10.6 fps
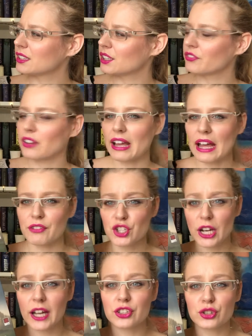if I have a
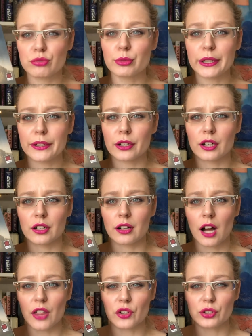chance to read her
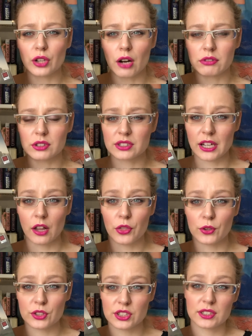other novels, the
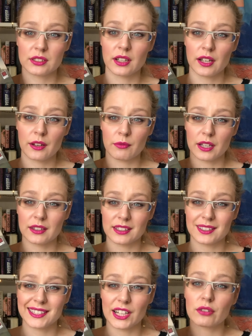authors in this
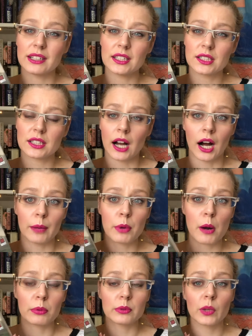series, I
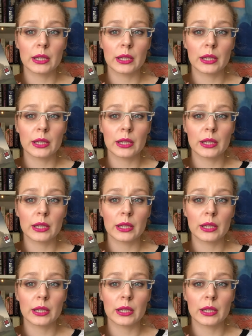probably